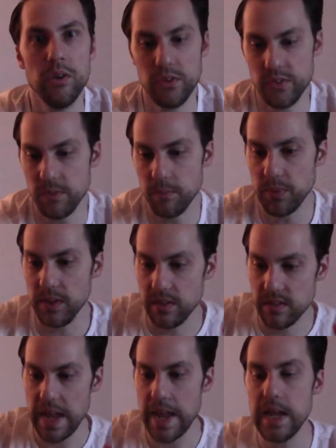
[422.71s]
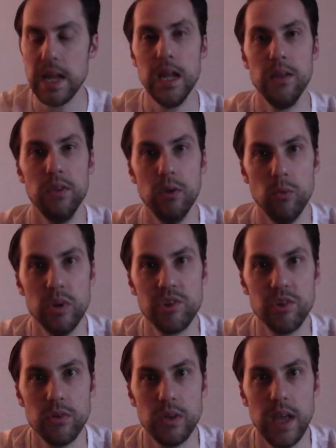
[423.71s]
You're simply taking the
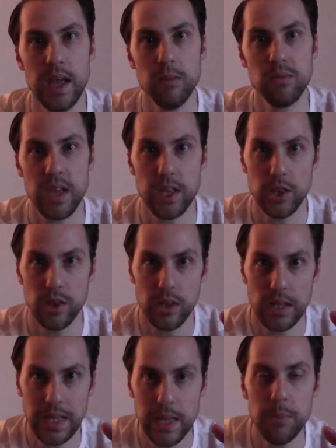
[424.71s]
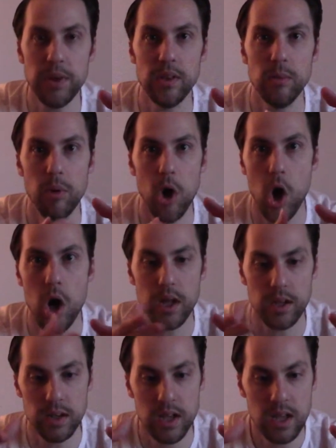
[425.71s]
original games and keeping them
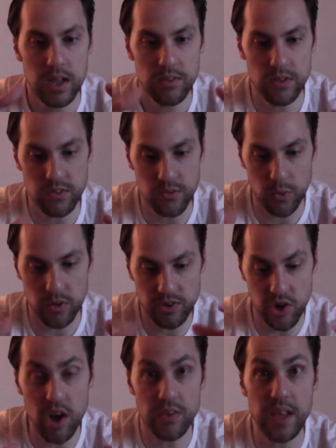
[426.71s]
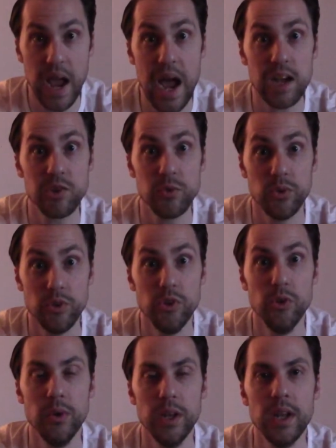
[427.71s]
on the storage on the actual
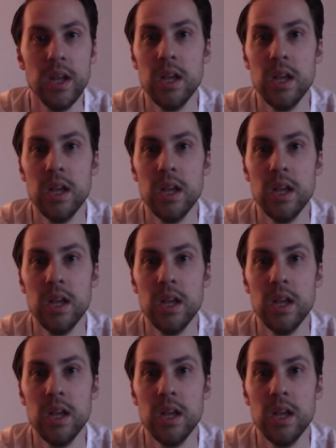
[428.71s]
unit.